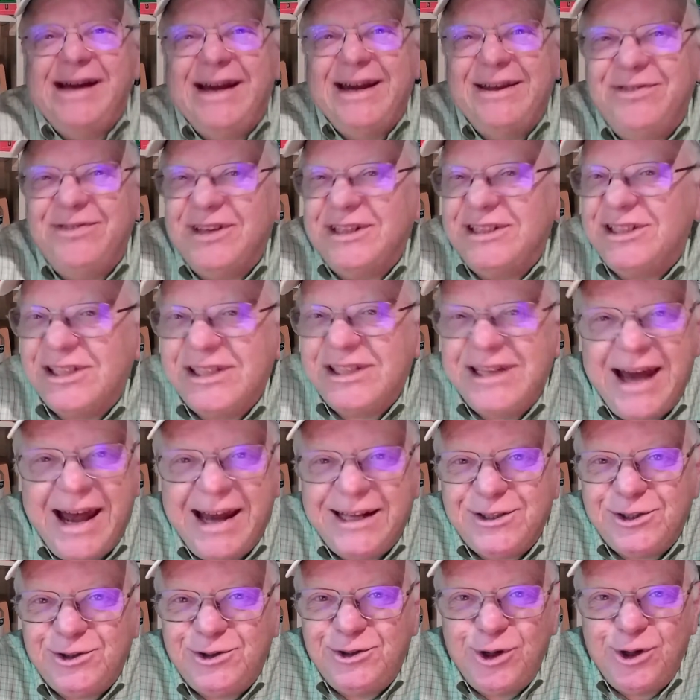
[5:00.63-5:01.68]
And the
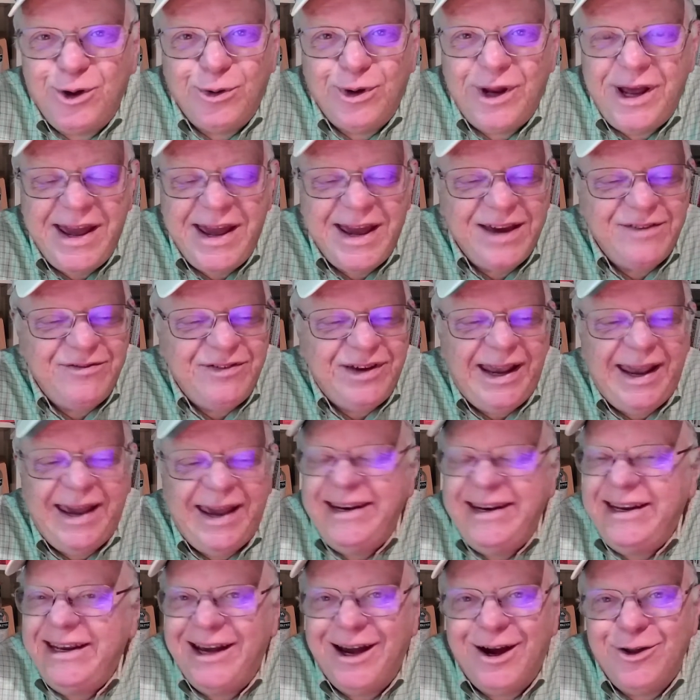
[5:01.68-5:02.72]
Scots don't have
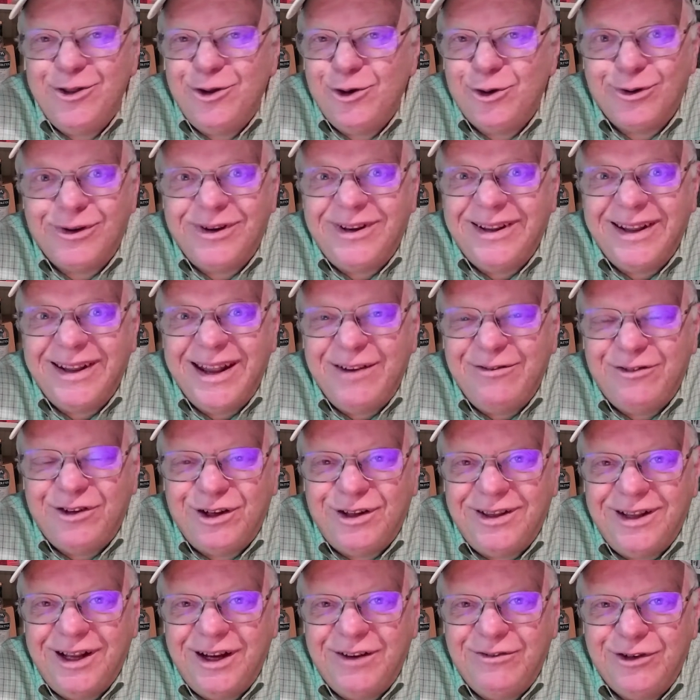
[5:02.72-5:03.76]
any other
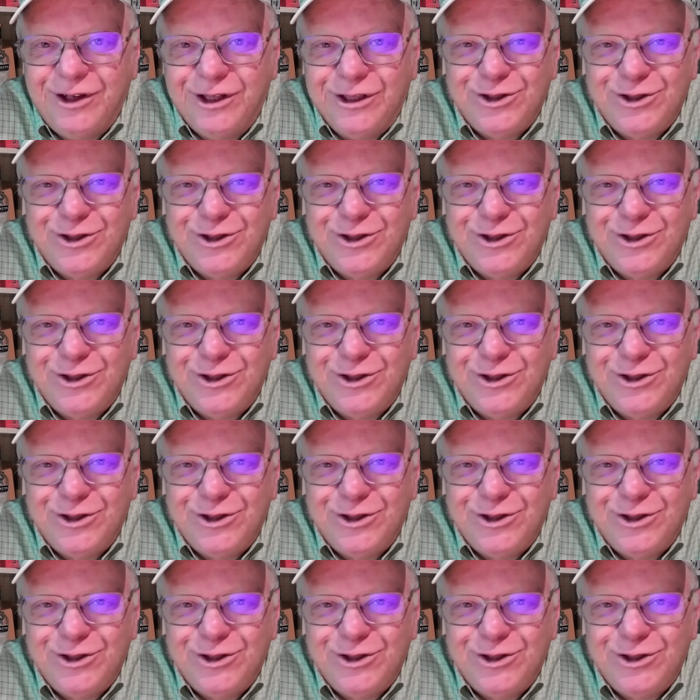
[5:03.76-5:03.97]
level of